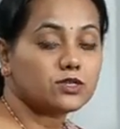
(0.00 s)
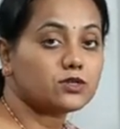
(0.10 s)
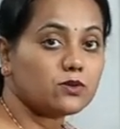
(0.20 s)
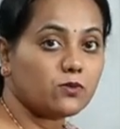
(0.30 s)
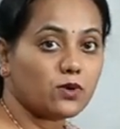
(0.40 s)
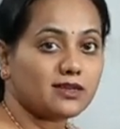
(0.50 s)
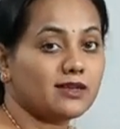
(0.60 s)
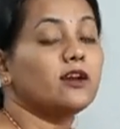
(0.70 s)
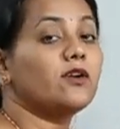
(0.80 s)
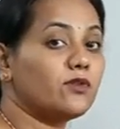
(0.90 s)
So
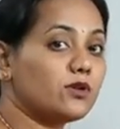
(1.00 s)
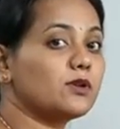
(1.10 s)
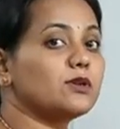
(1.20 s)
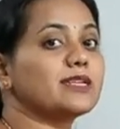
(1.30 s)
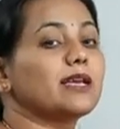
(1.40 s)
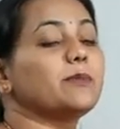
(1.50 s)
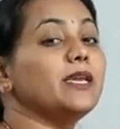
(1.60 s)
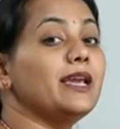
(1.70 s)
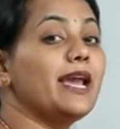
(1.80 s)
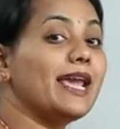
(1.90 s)
what? Fructose can
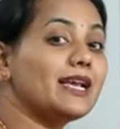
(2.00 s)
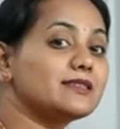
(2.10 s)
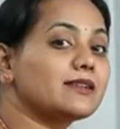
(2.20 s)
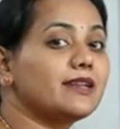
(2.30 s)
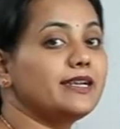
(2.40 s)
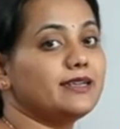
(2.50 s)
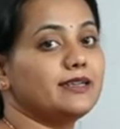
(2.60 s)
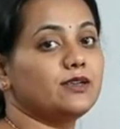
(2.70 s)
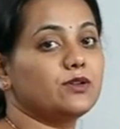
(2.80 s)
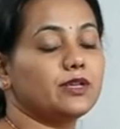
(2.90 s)
be
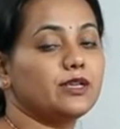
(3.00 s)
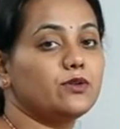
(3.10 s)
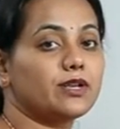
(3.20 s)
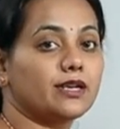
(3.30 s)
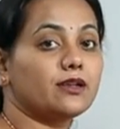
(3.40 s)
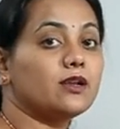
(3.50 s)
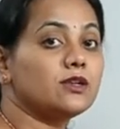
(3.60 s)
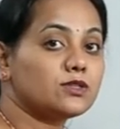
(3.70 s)
excreted into the urine.